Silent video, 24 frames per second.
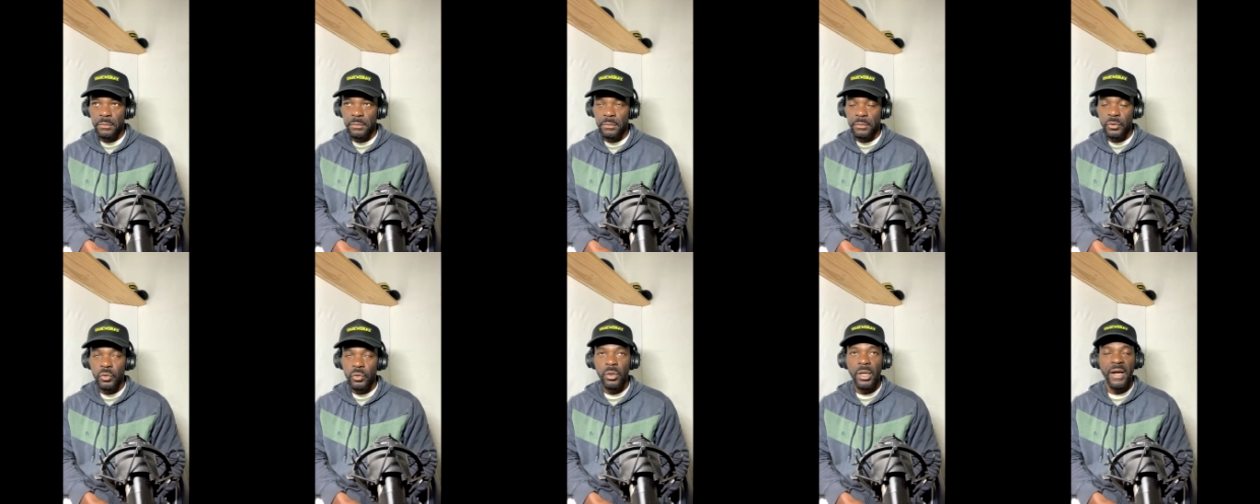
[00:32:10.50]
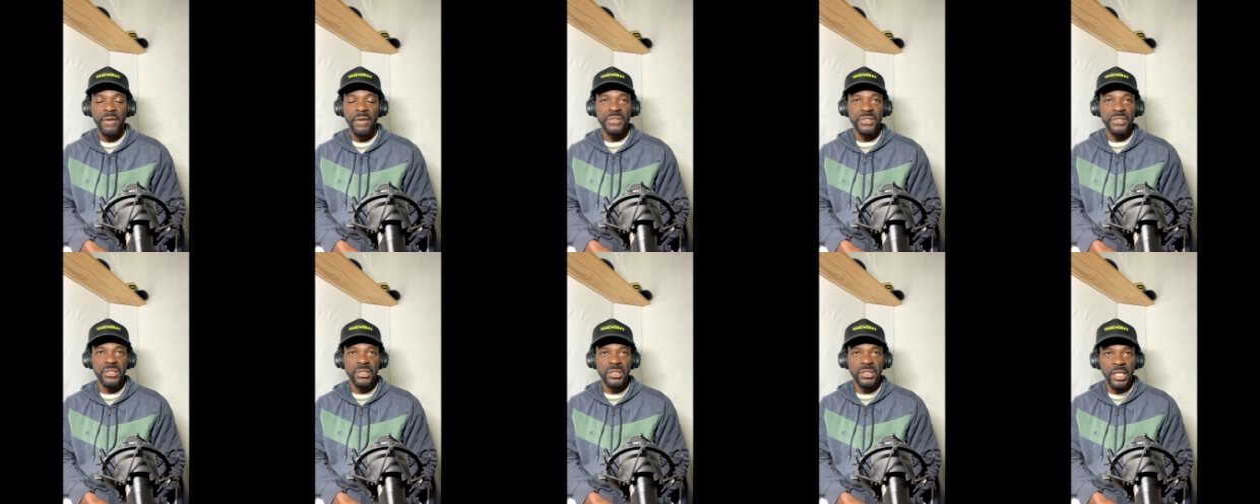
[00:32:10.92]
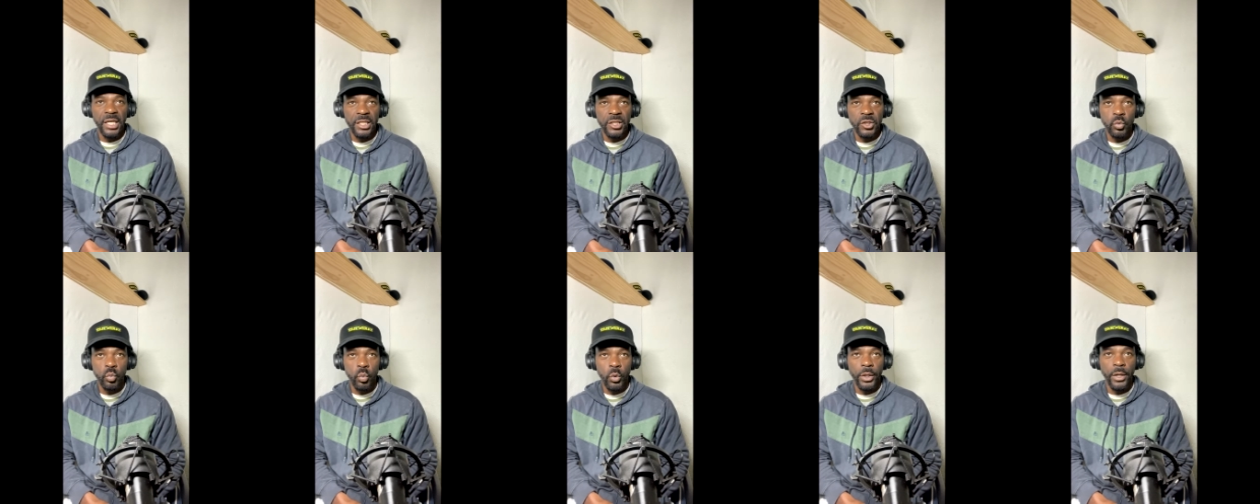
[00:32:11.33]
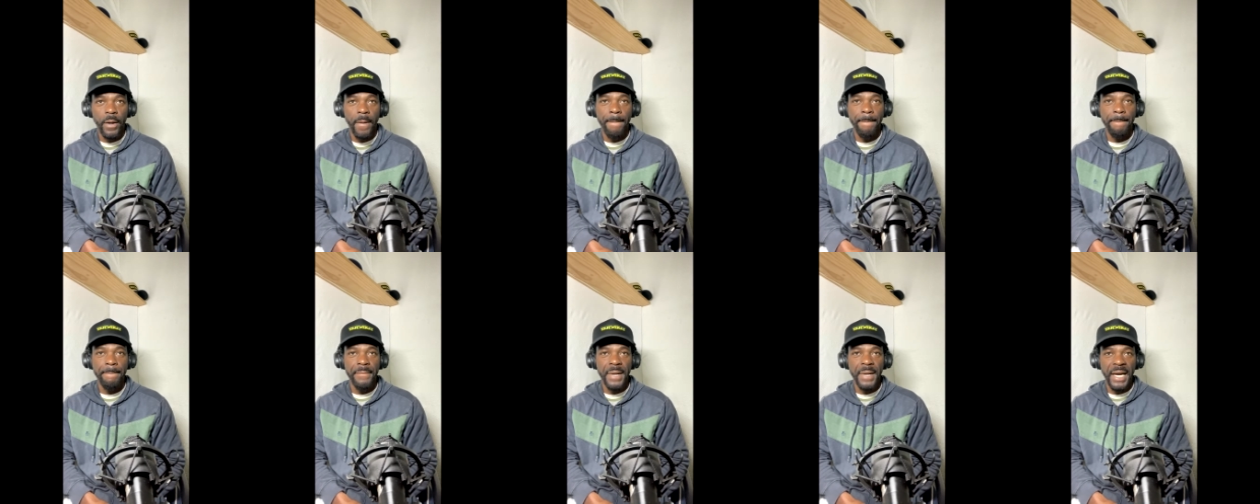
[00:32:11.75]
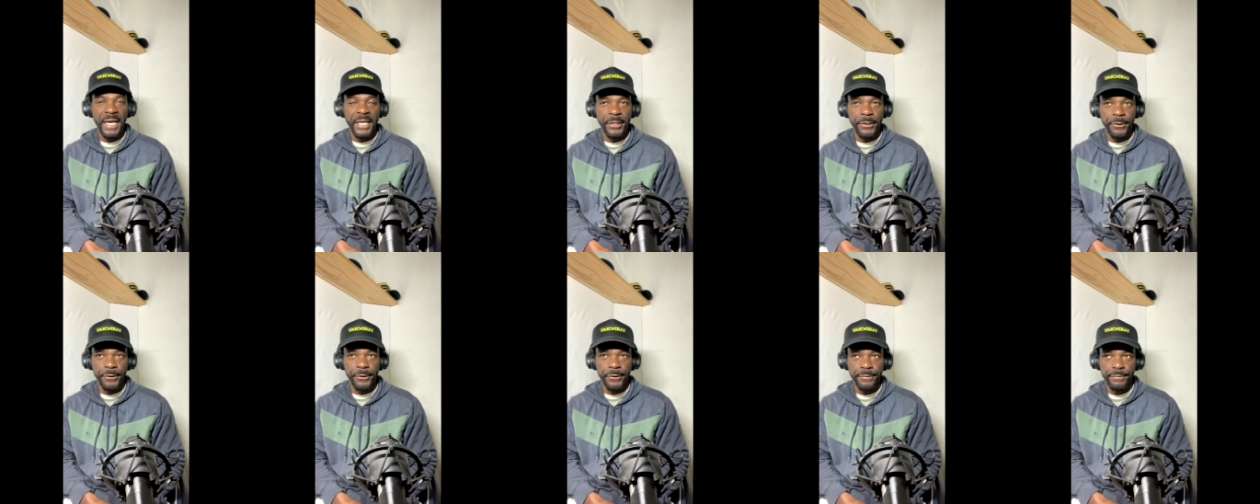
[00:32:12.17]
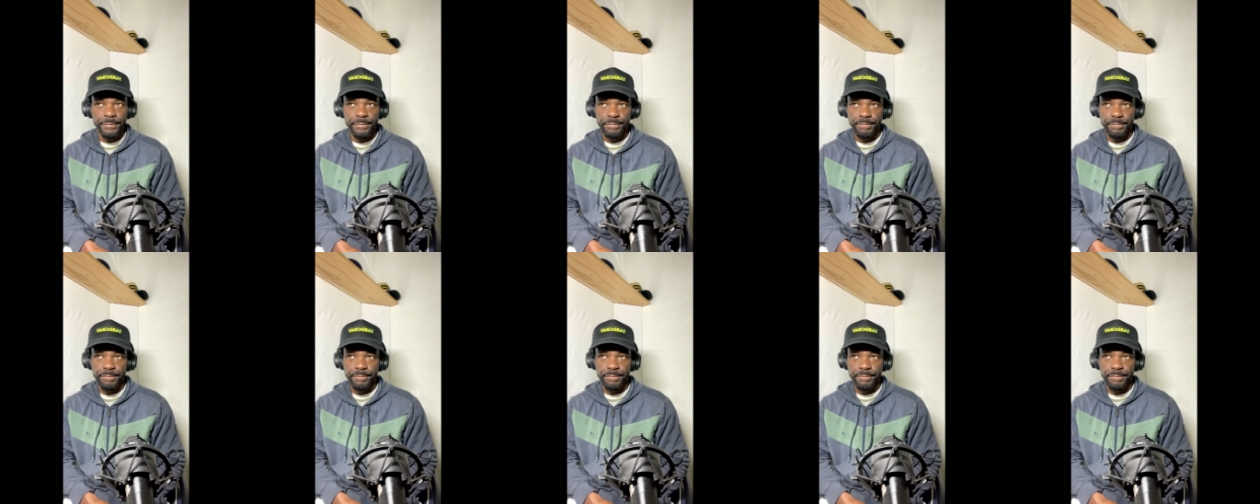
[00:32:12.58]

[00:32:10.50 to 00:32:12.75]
to have sex with a minor,